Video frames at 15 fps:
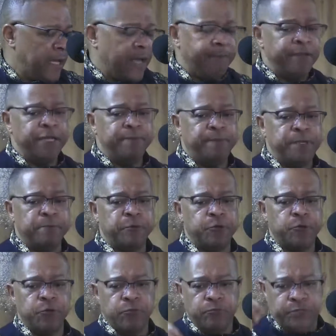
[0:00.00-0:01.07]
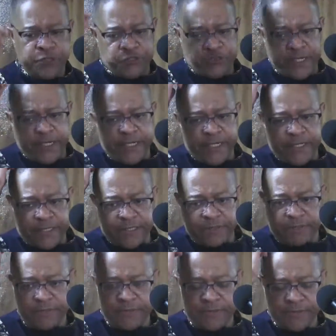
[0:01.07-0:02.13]
How many people betray their
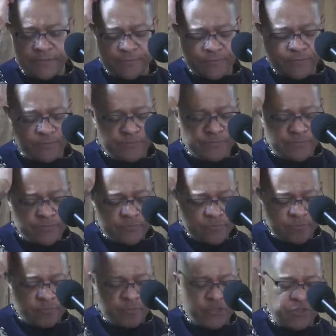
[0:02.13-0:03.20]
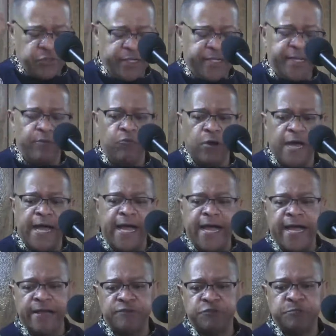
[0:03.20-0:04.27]
husbands, betray their
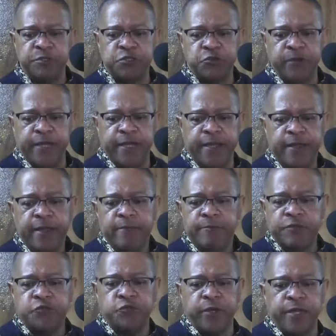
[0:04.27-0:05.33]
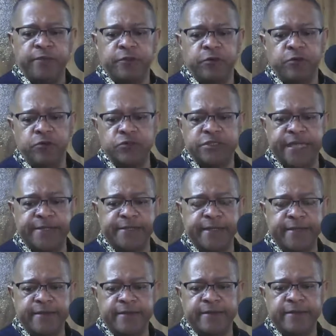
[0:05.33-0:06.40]
wives, betray, betray those that
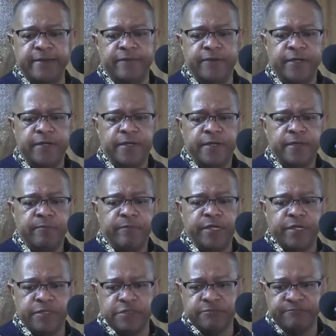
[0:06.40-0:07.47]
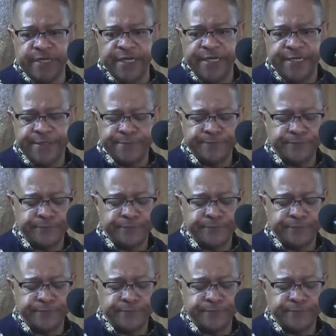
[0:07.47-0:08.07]
they love because of money?